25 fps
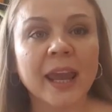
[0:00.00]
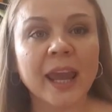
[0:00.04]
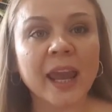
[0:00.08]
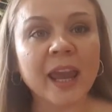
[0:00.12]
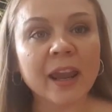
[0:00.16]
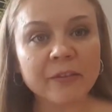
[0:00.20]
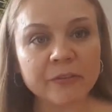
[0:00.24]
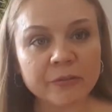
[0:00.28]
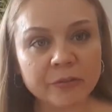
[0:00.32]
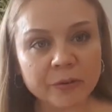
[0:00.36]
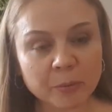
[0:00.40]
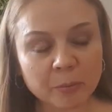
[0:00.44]

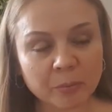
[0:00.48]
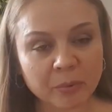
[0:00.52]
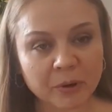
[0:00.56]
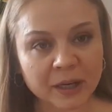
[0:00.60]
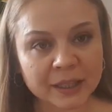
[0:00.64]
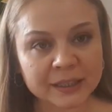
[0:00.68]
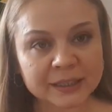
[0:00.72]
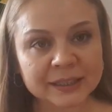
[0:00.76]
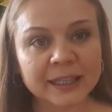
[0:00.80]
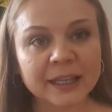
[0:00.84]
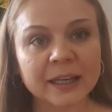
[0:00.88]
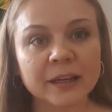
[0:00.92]

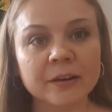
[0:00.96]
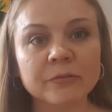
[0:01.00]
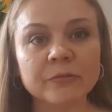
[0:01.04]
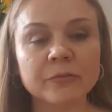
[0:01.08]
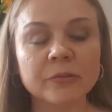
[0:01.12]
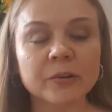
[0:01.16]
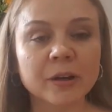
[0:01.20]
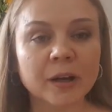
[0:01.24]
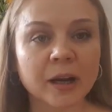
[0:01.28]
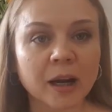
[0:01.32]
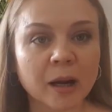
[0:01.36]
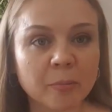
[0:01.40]
Everybody,
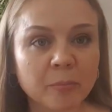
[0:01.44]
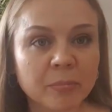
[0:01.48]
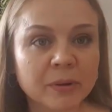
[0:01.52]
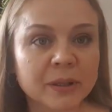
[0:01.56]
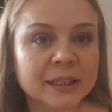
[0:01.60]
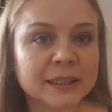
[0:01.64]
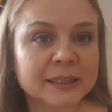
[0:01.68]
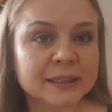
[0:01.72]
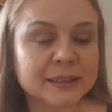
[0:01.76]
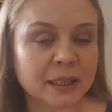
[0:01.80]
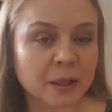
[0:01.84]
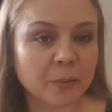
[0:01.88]
every
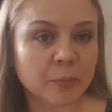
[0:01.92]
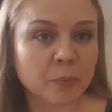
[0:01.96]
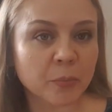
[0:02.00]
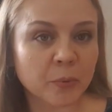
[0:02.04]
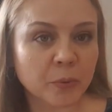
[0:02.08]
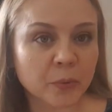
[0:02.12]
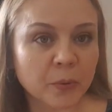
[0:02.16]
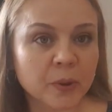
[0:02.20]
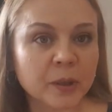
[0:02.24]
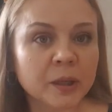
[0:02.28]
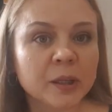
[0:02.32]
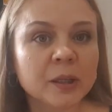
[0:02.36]
couple at some
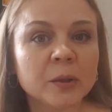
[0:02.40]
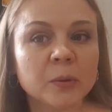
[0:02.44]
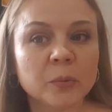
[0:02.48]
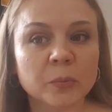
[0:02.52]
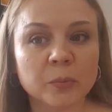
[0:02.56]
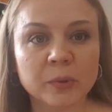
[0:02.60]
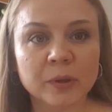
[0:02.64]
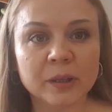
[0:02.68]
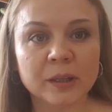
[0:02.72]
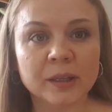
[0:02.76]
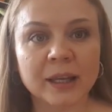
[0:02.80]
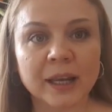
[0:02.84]
point
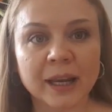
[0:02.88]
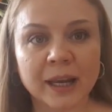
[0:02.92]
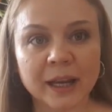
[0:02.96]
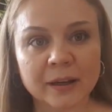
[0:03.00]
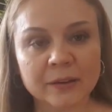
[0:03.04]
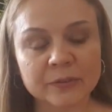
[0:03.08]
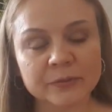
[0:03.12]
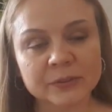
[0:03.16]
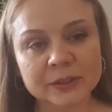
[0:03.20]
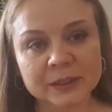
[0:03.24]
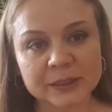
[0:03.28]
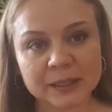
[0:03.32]
will
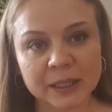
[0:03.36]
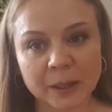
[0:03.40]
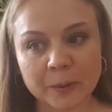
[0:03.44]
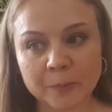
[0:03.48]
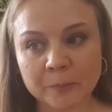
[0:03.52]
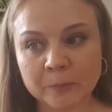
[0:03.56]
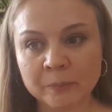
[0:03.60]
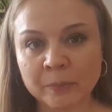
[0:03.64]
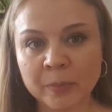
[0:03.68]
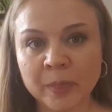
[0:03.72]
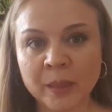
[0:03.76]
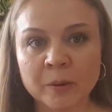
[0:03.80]
have
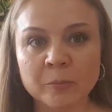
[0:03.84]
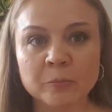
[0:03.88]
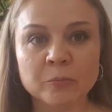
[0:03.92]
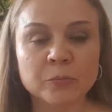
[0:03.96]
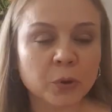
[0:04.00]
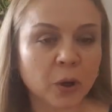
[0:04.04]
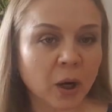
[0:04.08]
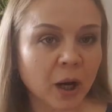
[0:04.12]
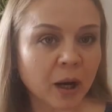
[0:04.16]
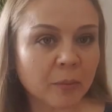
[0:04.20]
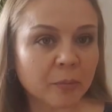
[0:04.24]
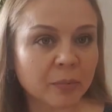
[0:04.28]
some
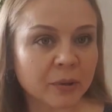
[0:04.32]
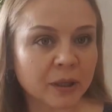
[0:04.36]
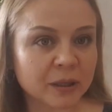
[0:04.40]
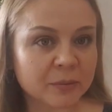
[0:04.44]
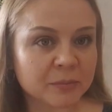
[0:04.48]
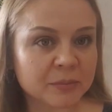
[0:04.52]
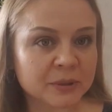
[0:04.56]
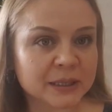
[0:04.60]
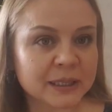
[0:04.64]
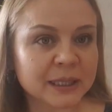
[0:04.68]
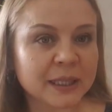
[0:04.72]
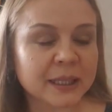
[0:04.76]

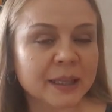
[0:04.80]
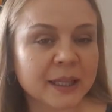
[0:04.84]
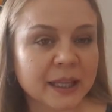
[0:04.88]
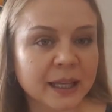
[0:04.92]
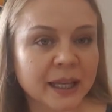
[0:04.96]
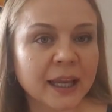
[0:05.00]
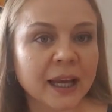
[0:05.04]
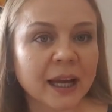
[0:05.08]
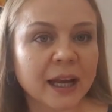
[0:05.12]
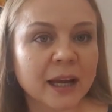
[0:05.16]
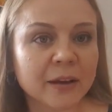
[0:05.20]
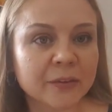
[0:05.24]
problems that
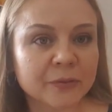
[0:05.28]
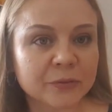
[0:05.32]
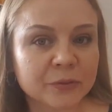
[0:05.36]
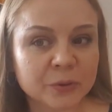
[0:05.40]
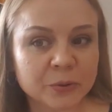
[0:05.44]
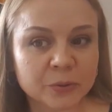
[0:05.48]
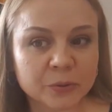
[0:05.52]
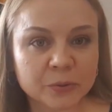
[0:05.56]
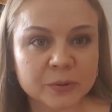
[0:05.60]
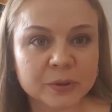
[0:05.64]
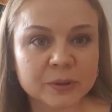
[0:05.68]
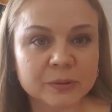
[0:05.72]
they
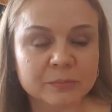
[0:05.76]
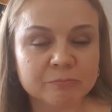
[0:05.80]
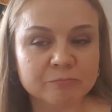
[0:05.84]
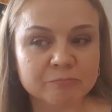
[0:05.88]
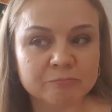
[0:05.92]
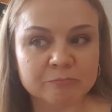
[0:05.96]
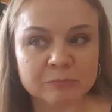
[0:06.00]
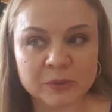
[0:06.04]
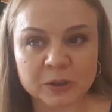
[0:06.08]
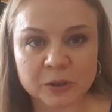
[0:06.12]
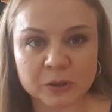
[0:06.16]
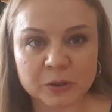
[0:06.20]
have to,
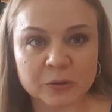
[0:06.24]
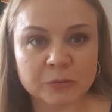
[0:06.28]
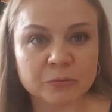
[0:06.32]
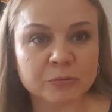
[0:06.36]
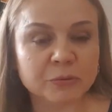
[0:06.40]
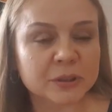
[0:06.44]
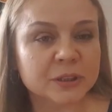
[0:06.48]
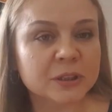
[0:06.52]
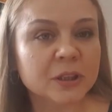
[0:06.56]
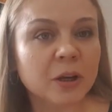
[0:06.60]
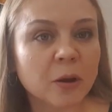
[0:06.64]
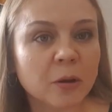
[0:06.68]
you know,
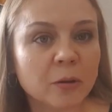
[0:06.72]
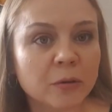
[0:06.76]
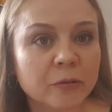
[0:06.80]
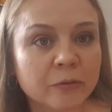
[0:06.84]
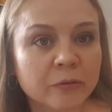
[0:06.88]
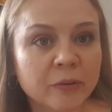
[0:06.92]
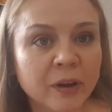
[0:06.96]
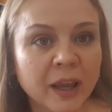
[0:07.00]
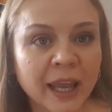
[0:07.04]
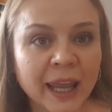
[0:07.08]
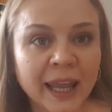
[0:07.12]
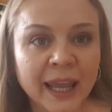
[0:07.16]

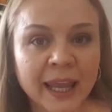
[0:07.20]
resolve.